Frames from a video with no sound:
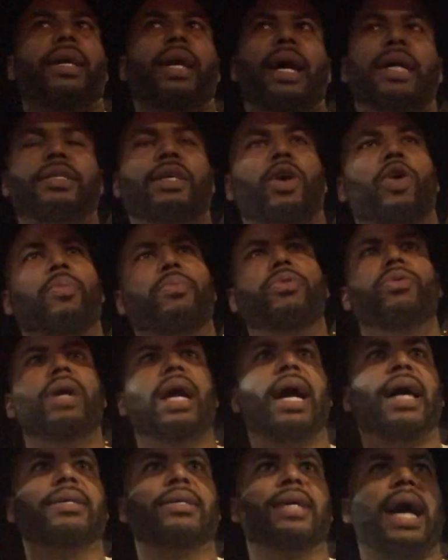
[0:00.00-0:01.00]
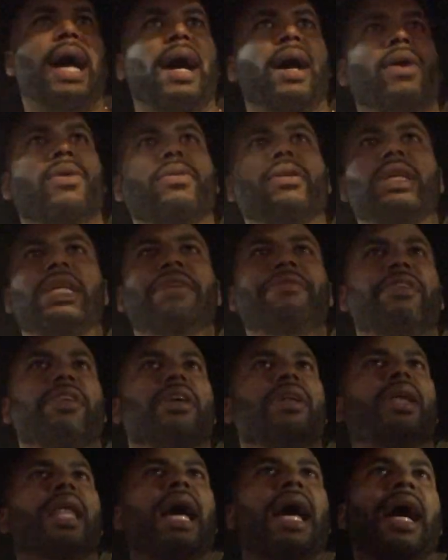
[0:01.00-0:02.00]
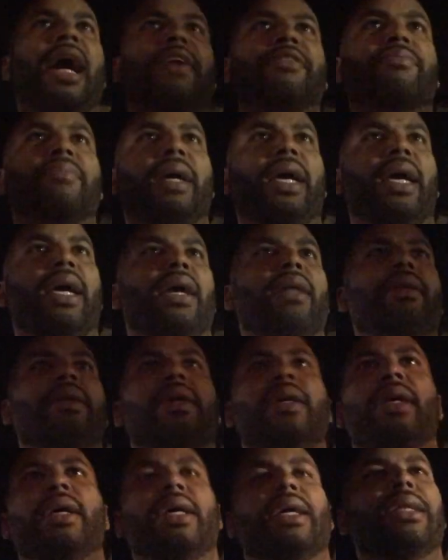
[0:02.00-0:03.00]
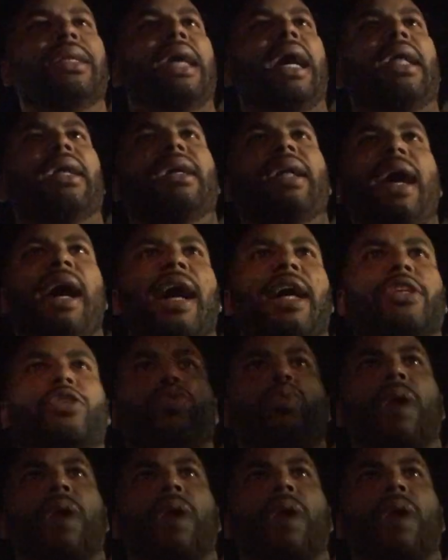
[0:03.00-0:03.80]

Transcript: guys, I hope you guys are out living your lives, man. Not in the house,